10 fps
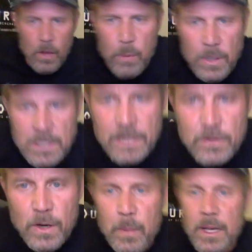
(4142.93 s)
President
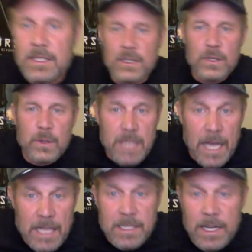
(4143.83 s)
Trump has to do is
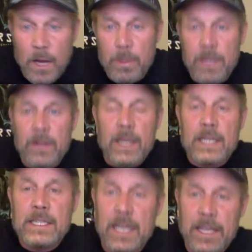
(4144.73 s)
ask, and I'll be there. I
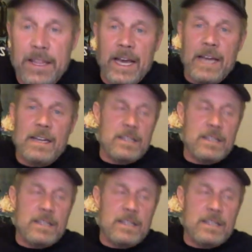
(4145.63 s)
can tell you that.